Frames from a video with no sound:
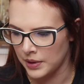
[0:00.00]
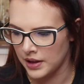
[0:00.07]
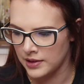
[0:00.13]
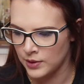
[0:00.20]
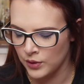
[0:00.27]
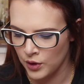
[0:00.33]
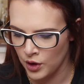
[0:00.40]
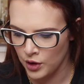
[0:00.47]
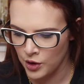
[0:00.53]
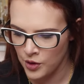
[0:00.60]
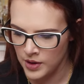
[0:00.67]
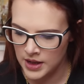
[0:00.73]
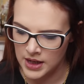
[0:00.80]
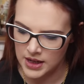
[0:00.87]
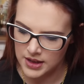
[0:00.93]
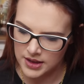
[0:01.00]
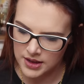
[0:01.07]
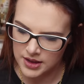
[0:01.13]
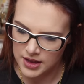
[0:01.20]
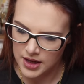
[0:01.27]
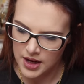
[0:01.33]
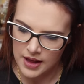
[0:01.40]
because we've got
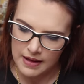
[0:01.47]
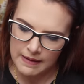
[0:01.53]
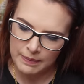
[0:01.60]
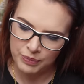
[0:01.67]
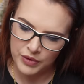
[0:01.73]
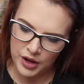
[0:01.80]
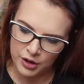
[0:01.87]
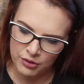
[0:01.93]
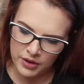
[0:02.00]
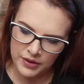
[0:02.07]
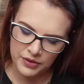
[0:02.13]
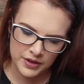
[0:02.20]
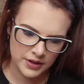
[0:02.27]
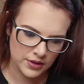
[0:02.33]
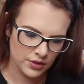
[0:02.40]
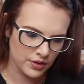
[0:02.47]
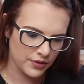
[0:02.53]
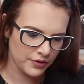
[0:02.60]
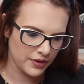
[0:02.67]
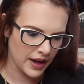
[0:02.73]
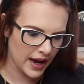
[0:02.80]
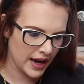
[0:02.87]
Quidditch, a Gryffindor
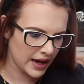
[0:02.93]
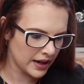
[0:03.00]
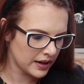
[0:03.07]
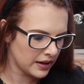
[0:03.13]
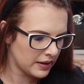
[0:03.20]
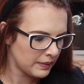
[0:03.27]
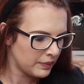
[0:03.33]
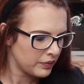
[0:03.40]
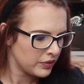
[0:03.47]
flag.